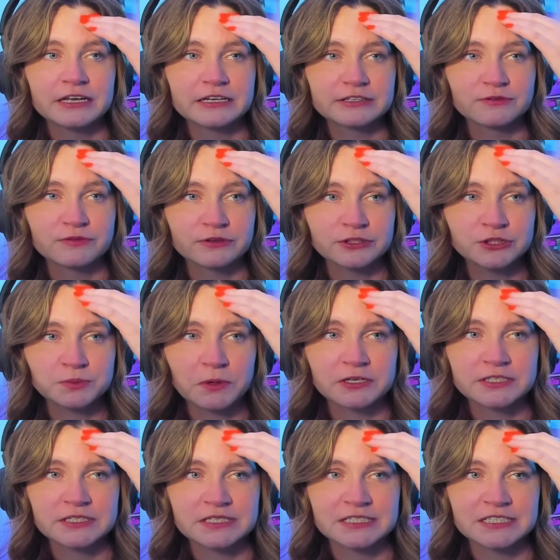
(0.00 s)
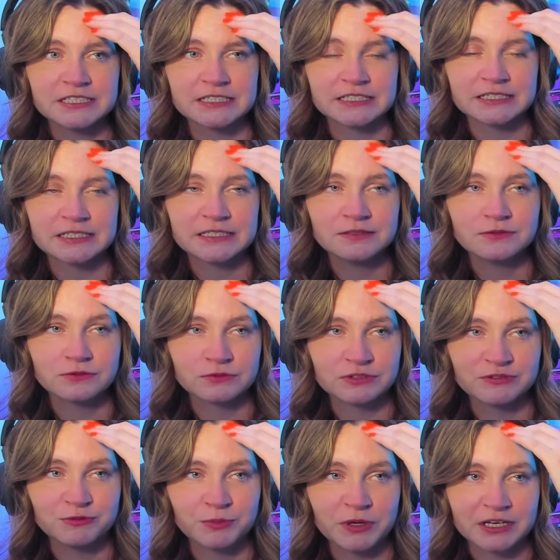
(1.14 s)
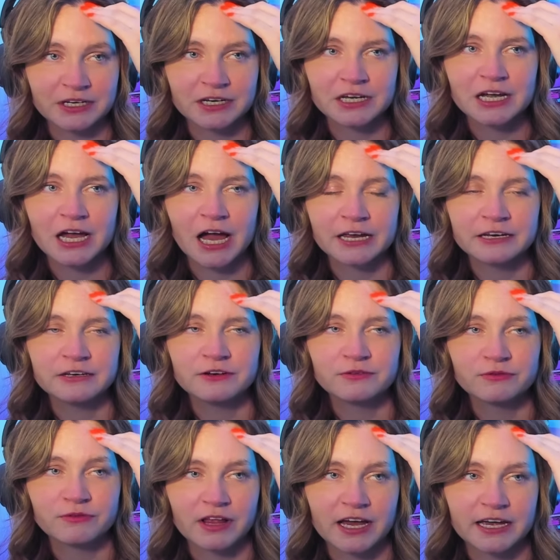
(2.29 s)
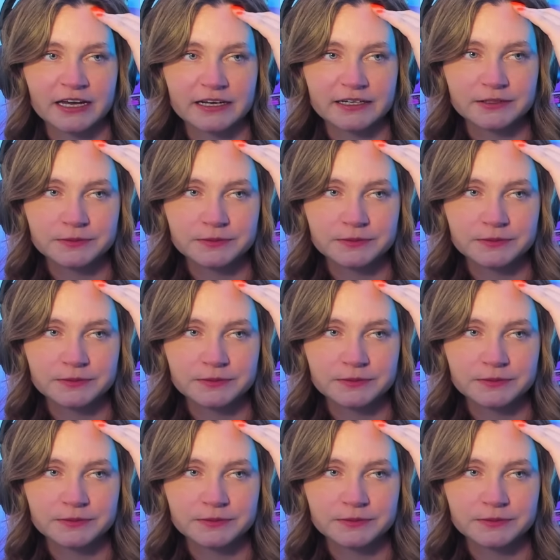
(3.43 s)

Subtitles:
the first parts of the season, we've been kind of like,